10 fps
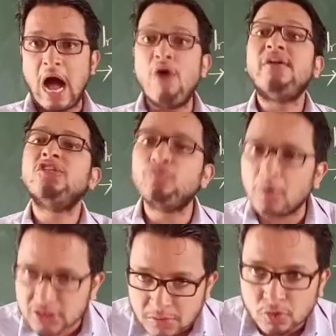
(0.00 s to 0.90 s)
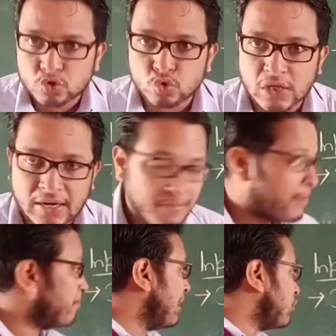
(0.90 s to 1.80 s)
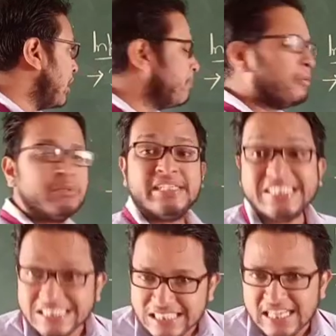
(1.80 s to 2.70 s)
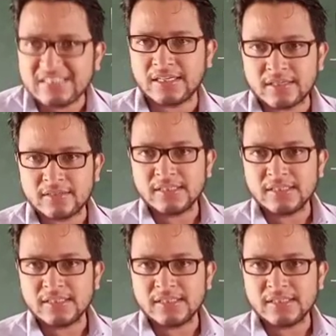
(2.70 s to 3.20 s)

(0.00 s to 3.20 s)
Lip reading: How it is possible, student? With the help of the digitizer.